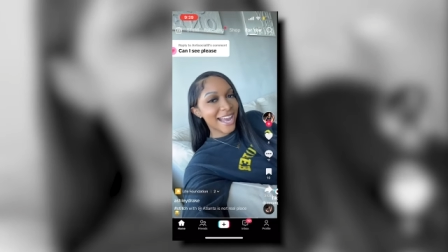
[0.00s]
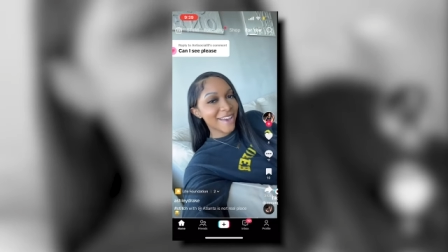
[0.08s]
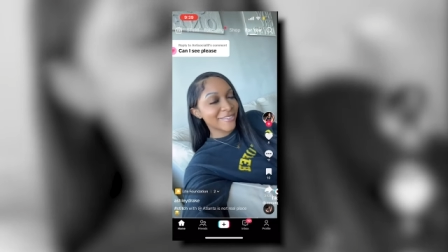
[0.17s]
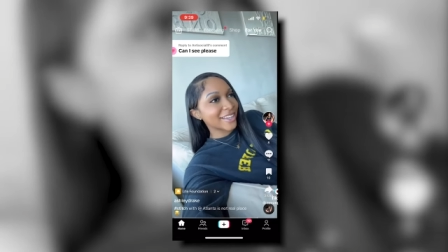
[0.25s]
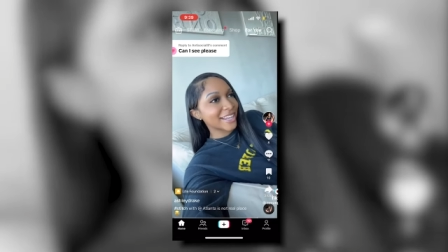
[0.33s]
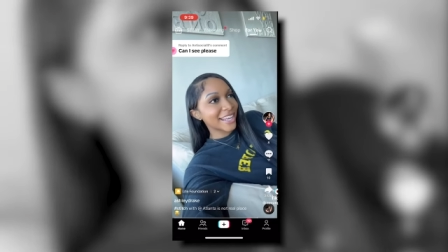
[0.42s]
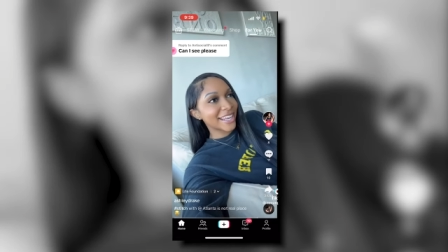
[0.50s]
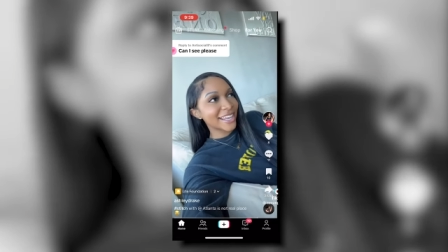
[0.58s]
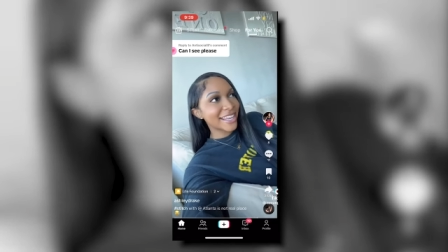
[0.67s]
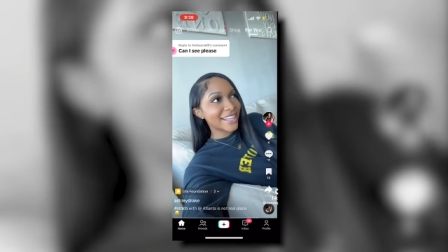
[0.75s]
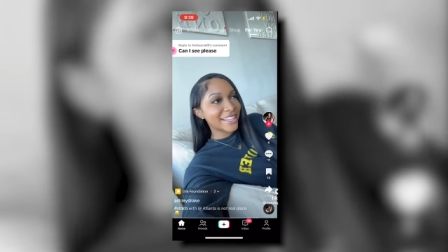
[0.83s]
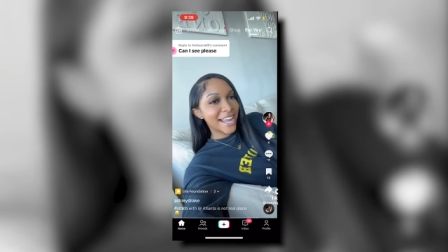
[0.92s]
I feel like
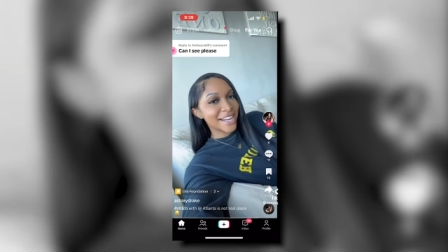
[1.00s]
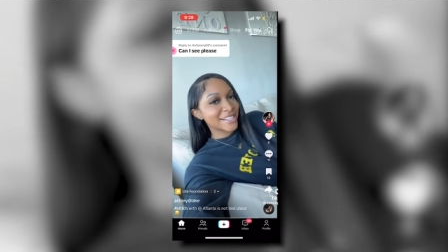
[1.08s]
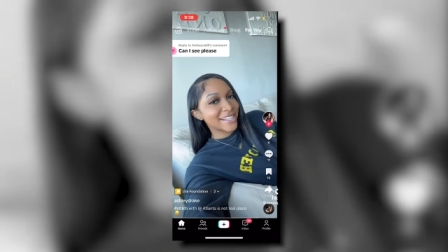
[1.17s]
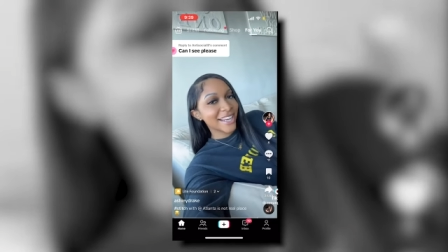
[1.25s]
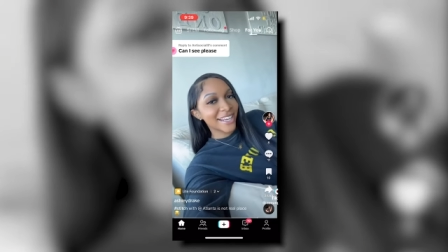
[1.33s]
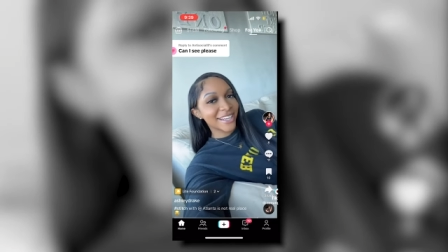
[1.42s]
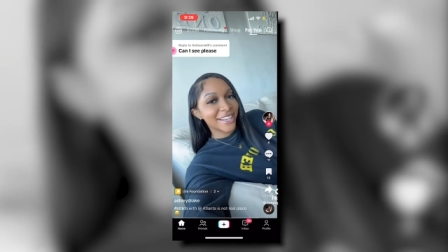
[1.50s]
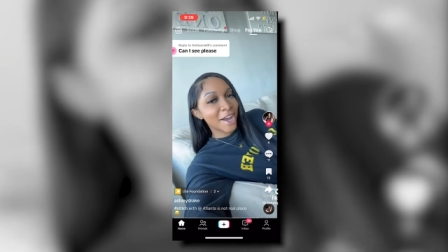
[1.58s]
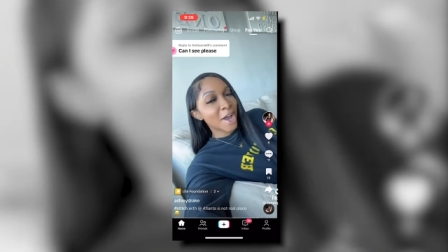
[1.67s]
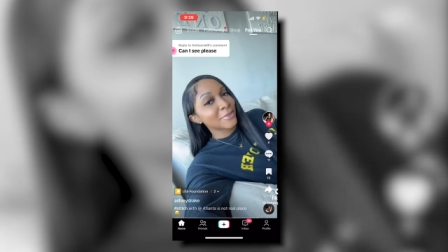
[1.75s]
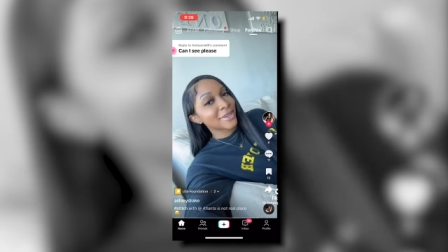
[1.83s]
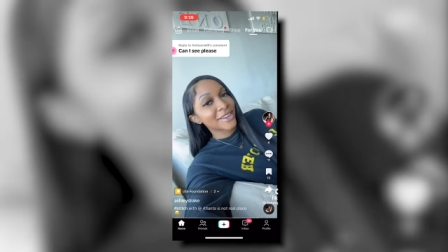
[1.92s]
that's like
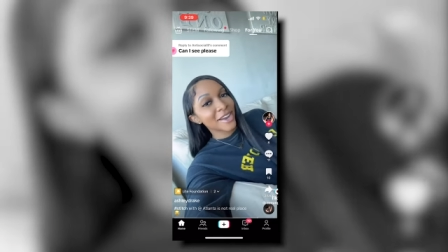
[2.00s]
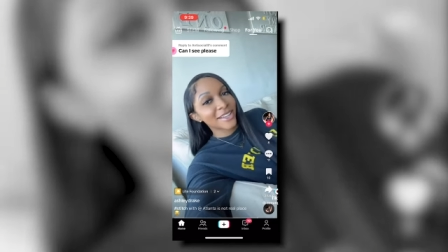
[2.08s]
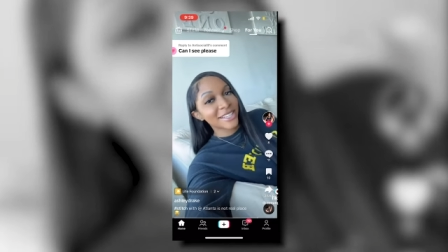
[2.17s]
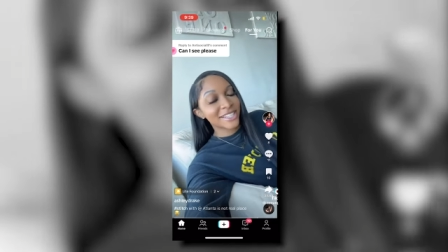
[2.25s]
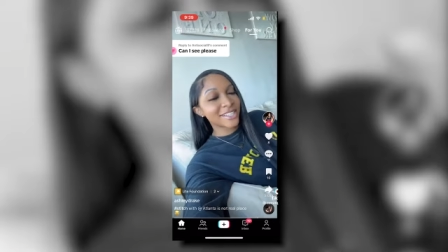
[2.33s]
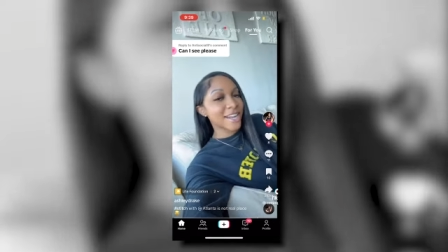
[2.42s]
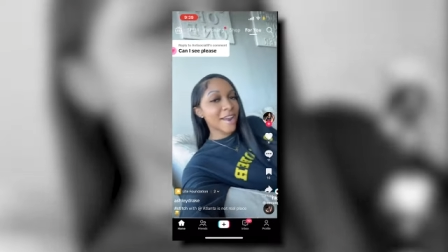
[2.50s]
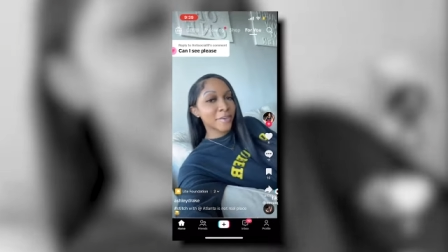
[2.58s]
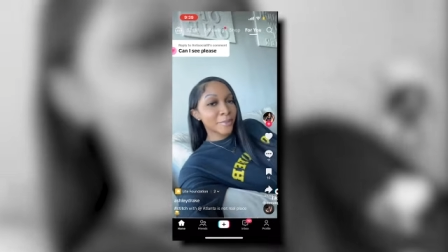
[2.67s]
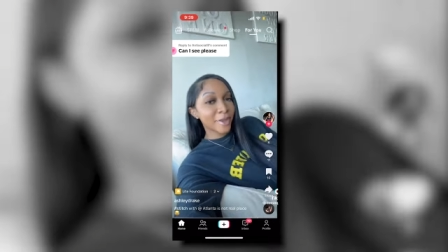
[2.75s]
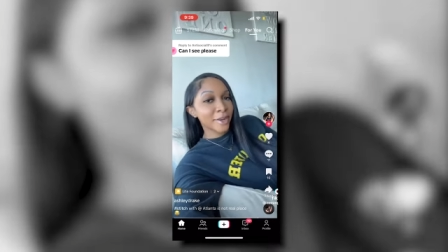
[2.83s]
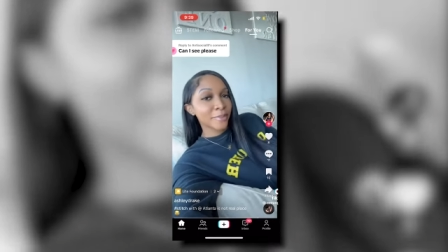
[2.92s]
common knowledge to
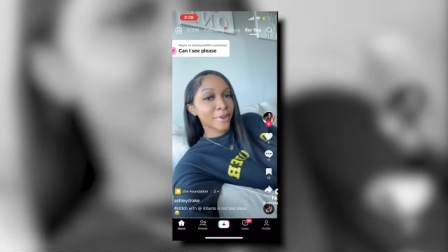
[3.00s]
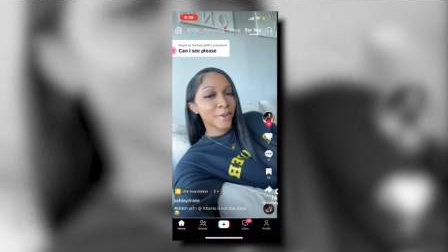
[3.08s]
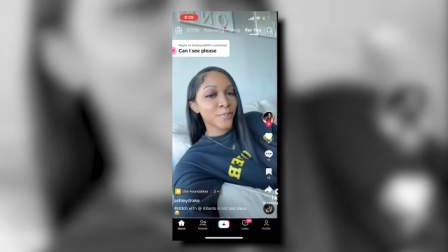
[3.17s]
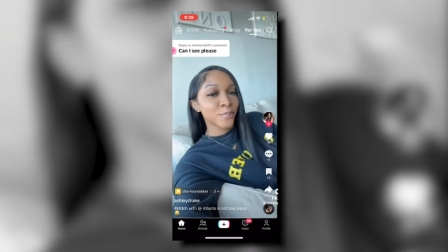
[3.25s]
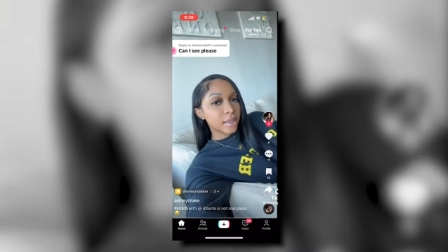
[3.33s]
everybody, but